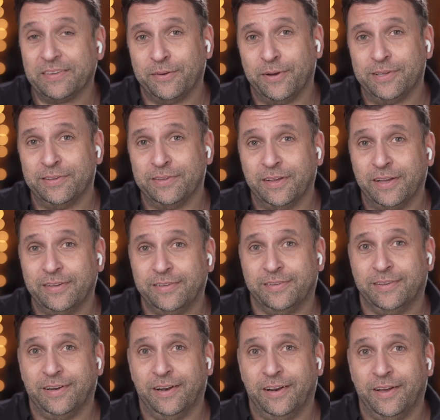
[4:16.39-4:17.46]
So I
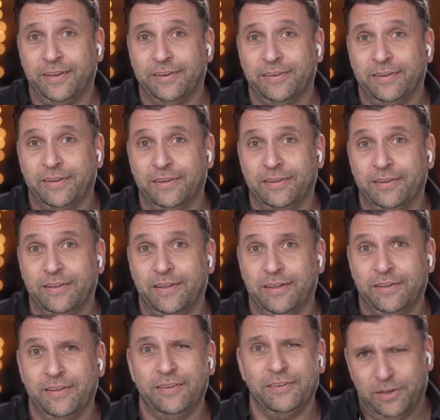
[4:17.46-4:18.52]
said to the client,
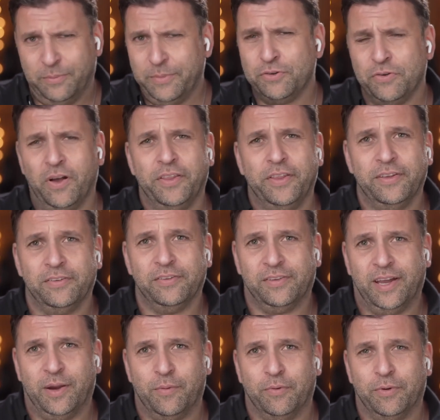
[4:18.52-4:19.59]
can we try
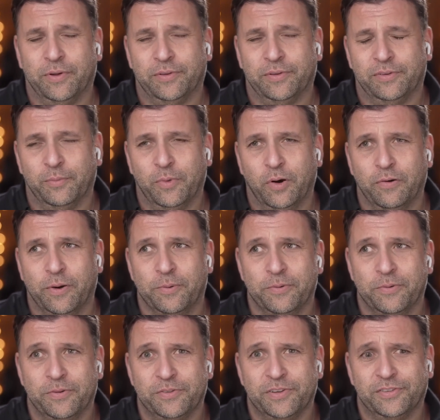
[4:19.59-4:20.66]
this camera
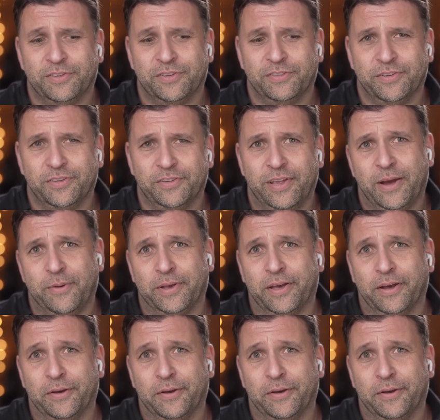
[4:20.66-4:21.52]
tomorrow just to see how